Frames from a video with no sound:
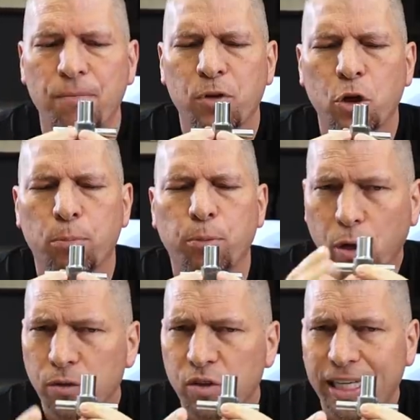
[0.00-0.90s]
You know,
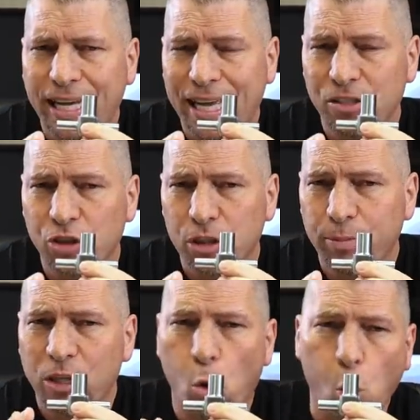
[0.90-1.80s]
parts that can't just
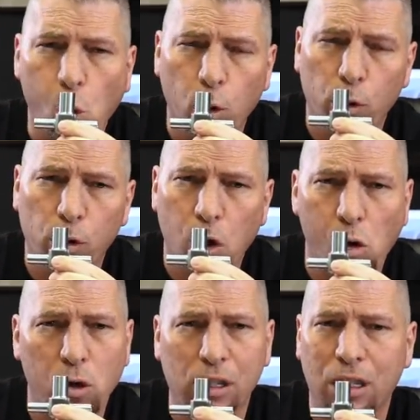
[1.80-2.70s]
be ordered
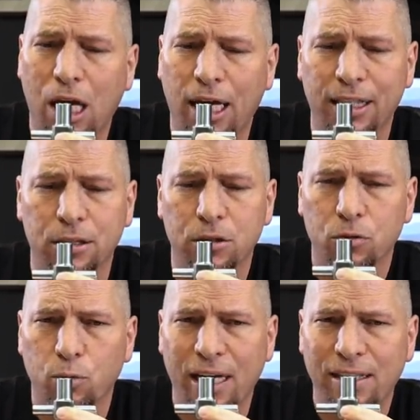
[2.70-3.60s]
online,
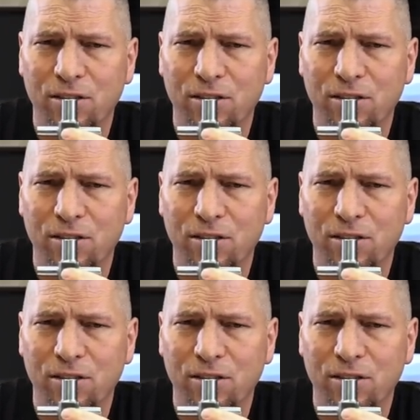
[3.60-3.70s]
right?